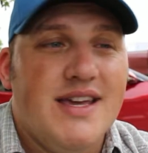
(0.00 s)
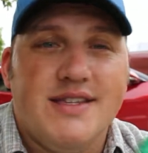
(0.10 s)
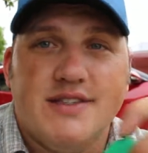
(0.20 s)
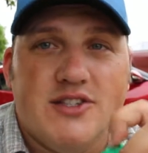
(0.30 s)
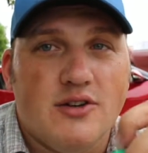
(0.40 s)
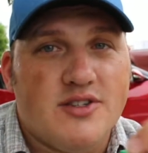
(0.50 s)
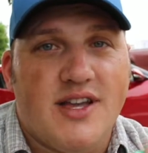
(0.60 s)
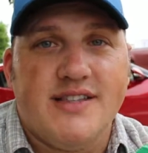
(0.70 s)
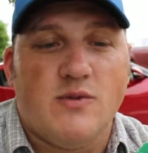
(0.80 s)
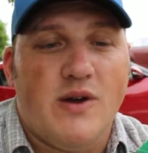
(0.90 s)
Zero
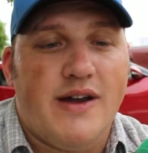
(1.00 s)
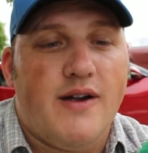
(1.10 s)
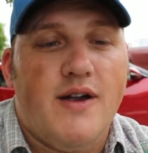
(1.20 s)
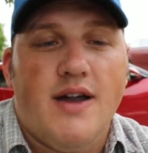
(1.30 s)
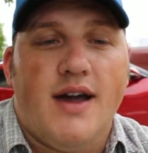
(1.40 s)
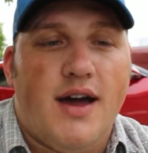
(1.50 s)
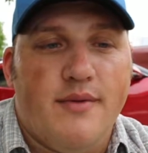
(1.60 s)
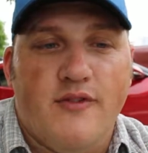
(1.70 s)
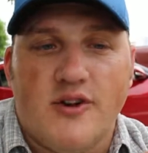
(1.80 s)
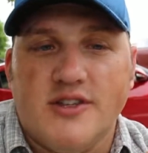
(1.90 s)
signs of wear.
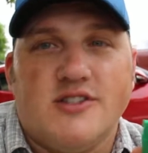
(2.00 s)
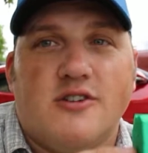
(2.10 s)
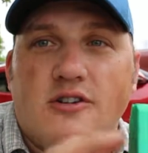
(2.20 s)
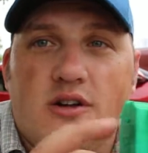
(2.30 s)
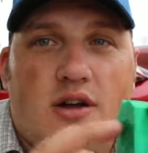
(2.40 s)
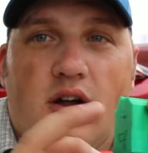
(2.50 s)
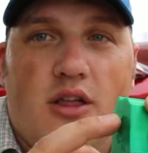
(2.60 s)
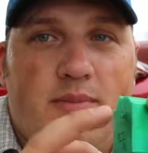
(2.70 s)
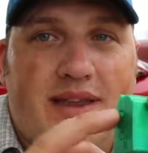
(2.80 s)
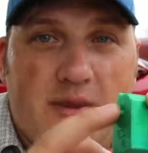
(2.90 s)
If you're concerned at
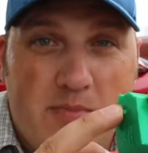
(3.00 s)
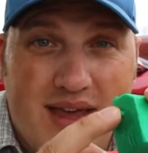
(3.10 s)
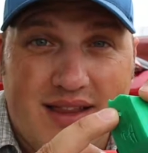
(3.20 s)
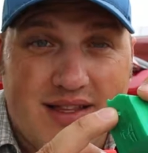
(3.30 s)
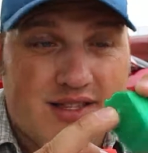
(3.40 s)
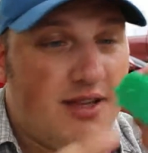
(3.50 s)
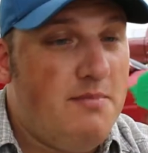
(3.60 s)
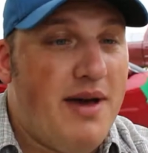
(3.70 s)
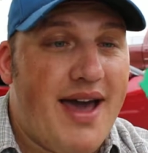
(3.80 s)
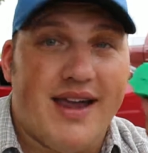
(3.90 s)
all about the pin that's on the
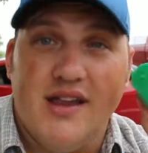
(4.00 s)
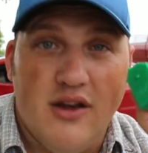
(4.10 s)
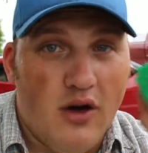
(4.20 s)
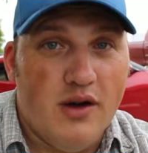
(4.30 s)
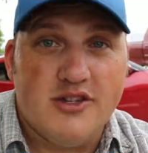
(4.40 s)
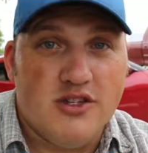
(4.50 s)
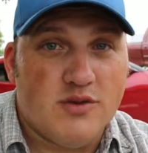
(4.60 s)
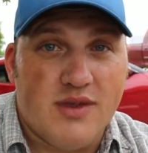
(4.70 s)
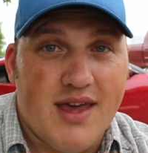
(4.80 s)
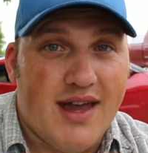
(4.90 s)
back, no issues
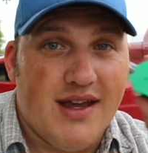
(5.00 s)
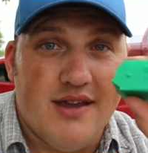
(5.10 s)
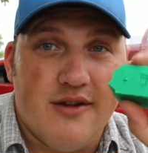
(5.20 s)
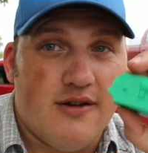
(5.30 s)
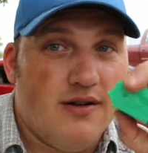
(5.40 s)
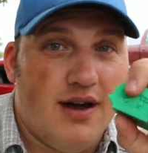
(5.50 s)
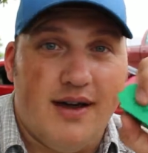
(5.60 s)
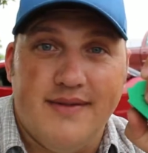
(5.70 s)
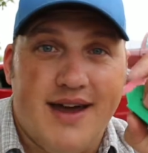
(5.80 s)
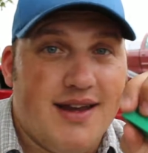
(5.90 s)
with that either.
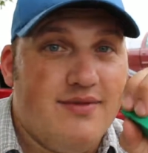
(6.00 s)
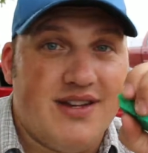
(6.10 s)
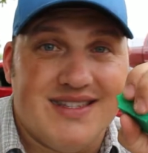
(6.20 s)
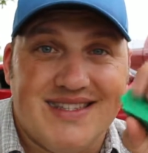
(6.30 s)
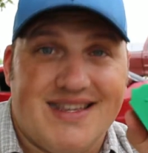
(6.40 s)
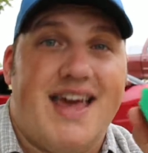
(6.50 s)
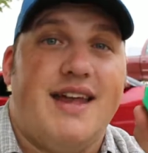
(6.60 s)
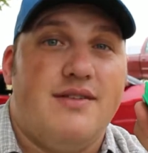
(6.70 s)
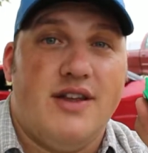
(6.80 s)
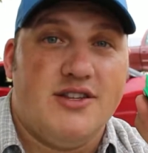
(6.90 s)
Not even a
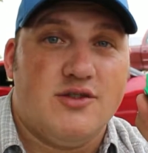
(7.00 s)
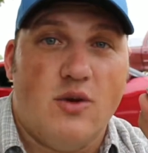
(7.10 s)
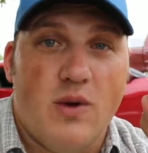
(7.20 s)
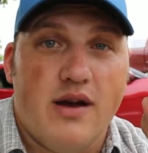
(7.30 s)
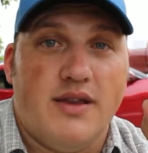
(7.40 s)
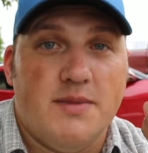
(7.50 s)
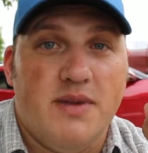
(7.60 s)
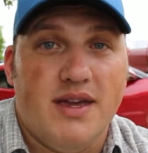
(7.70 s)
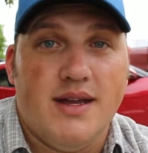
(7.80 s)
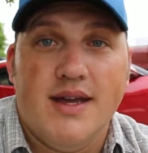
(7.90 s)
sign of any sort of wear on the
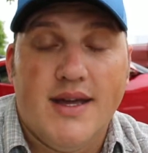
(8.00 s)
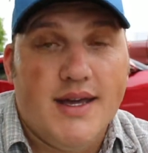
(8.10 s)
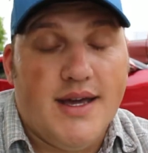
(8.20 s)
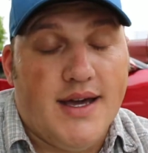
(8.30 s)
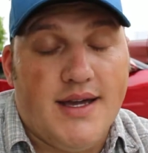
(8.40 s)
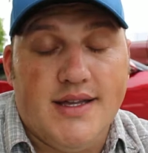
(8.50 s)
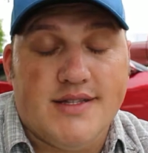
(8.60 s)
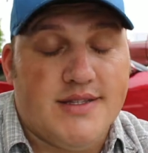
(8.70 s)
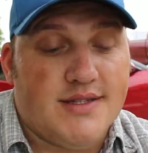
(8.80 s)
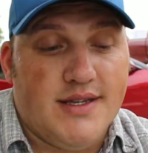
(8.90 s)
pin.
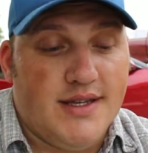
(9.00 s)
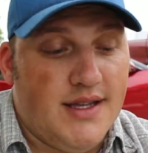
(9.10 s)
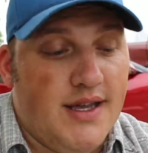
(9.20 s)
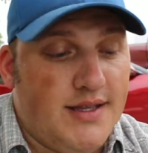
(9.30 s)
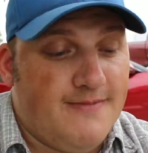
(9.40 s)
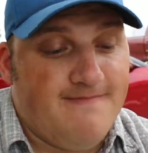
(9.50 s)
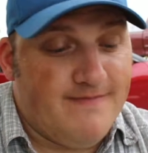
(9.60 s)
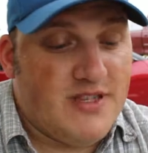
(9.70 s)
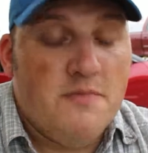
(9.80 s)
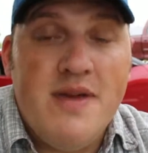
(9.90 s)
It
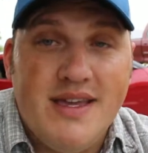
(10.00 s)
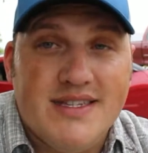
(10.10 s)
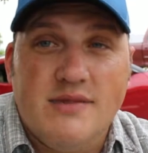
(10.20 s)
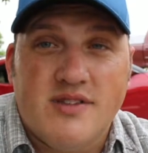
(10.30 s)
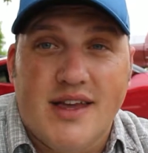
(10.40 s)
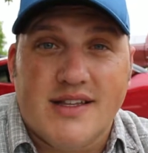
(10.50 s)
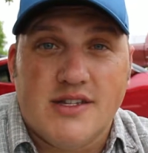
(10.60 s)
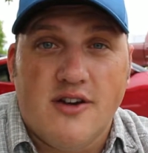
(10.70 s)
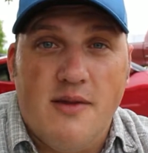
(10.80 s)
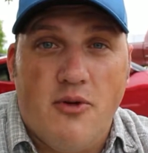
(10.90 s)
to me seems like it's a
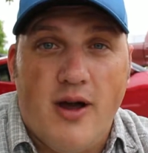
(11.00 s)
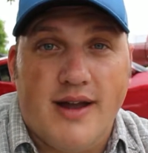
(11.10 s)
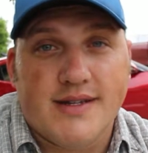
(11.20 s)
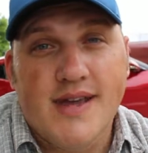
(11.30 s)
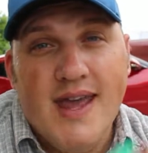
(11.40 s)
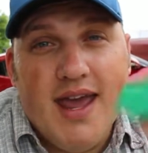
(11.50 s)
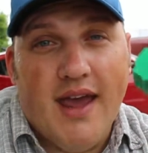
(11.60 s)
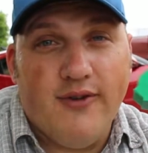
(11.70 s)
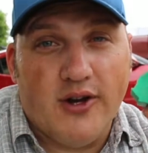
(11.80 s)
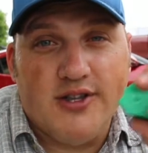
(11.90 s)
great product.
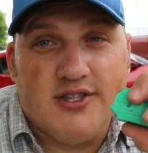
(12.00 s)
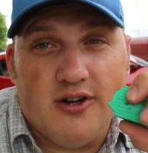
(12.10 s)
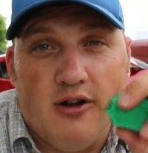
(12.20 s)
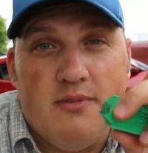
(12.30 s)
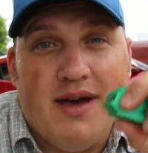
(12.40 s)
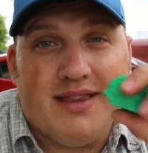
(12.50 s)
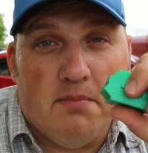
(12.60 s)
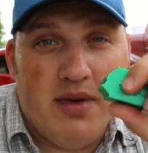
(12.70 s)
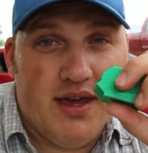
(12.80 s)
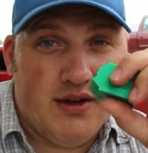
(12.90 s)
If you're concerned about the
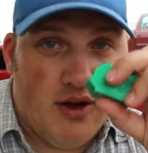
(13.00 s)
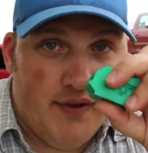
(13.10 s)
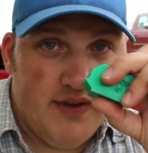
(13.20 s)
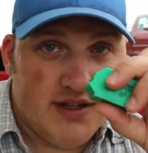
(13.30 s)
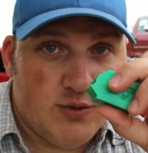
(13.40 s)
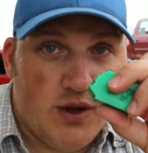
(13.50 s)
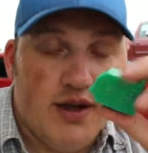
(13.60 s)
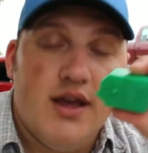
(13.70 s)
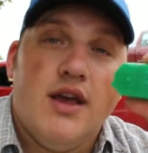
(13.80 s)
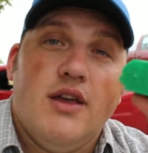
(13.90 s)
pin on this one,
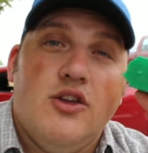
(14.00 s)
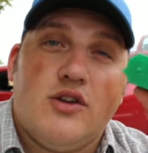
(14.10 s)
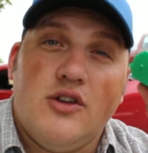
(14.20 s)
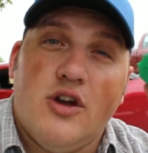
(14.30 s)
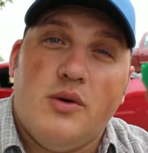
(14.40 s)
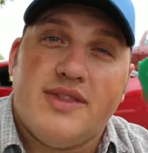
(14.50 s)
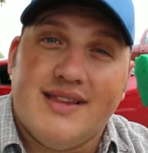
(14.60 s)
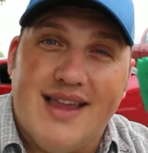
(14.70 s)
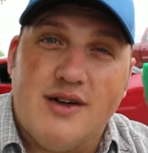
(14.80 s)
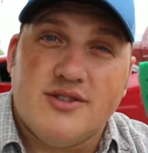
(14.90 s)
you can go with the
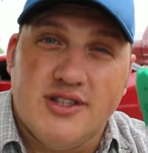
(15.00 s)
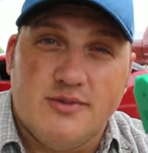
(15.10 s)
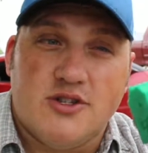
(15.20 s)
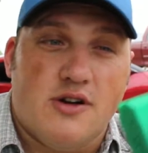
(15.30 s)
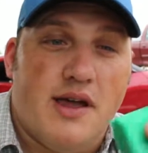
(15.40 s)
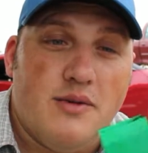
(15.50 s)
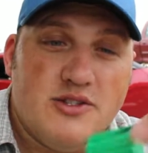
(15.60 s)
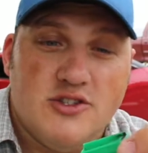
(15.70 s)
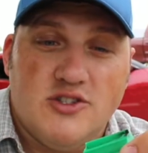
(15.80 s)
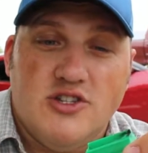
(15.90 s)
Louse Lips tray,
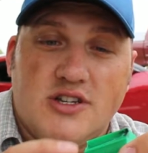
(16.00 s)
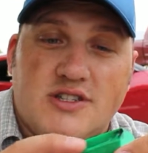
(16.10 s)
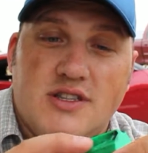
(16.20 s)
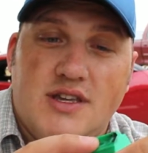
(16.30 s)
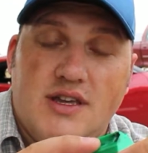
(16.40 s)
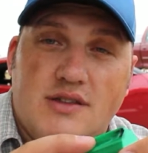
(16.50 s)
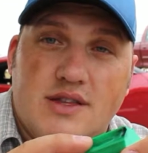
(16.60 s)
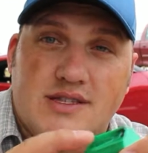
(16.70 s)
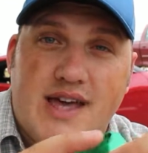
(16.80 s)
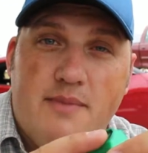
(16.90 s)
which is just the
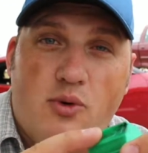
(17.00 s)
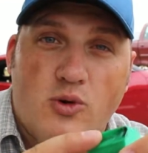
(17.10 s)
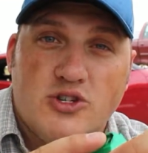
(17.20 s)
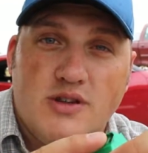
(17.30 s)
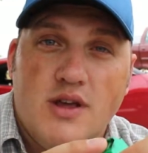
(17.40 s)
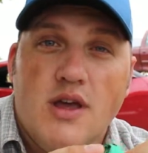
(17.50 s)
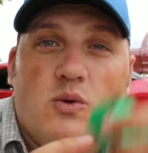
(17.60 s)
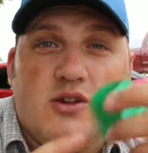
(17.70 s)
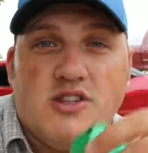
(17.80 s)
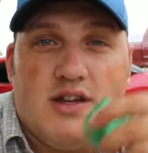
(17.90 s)
top portion,
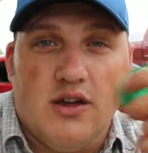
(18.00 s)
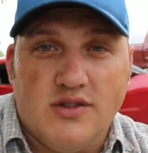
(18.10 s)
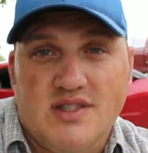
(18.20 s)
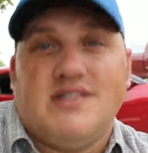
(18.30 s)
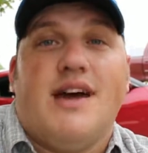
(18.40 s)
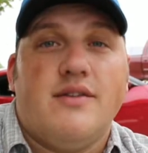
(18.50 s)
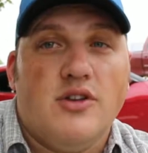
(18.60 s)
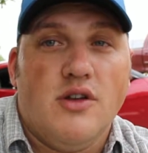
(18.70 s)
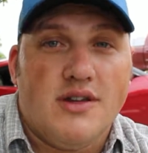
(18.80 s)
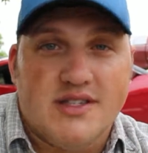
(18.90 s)
which then goes inside of
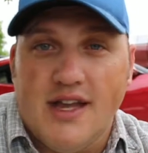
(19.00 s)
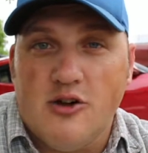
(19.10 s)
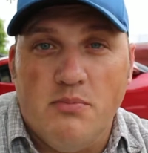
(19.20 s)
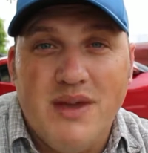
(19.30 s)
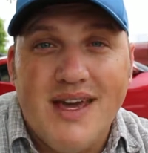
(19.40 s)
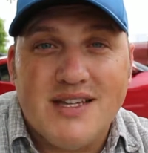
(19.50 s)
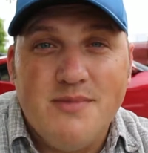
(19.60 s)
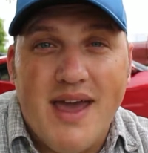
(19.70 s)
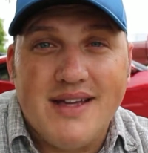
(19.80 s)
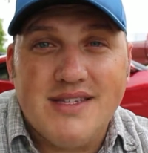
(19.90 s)
a standard BX
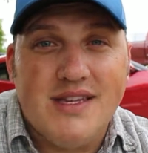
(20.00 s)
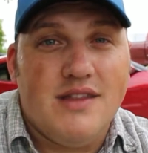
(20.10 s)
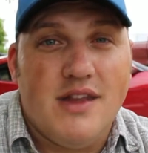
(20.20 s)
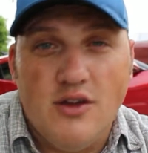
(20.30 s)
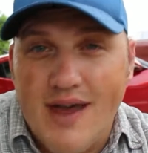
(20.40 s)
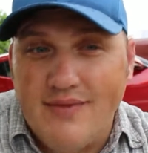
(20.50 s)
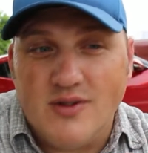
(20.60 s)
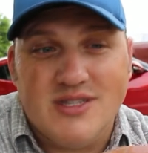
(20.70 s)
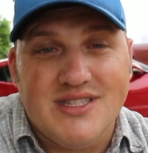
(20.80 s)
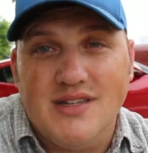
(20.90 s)
magazine, and then you have
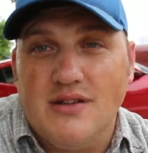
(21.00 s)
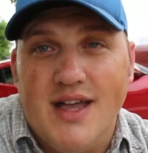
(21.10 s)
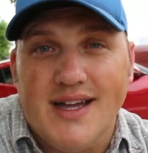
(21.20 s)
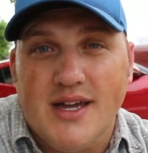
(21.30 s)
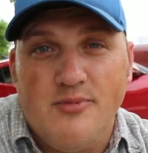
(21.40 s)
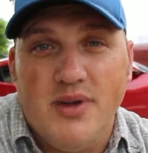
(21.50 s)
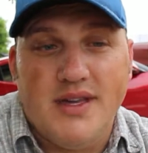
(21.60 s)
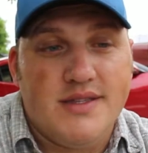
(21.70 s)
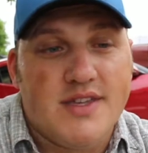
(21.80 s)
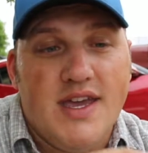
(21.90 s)
those steel lockup
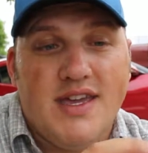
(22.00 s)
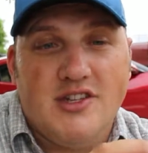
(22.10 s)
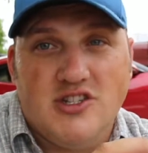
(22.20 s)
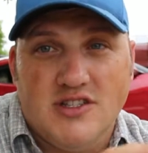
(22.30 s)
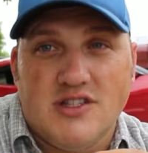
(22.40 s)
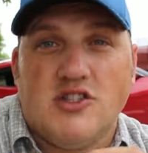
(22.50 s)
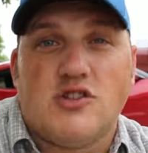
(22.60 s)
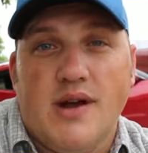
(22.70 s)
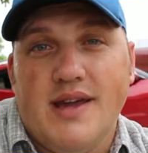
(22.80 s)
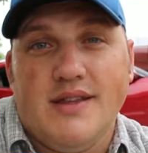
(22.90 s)
pins. It's just the
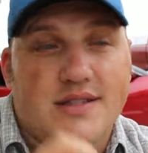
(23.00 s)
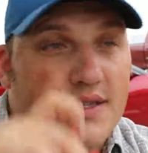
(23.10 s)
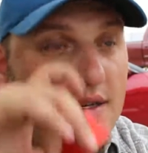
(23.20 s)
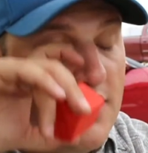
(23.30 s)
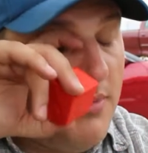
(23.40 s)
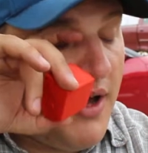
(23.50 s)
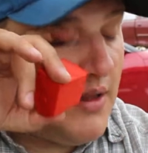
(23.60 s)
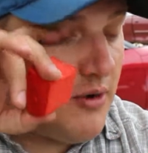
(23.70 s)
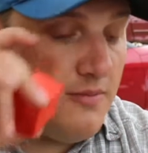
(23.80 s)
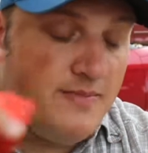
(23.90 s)
tray that's the
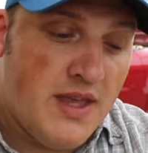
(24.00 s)
polymer.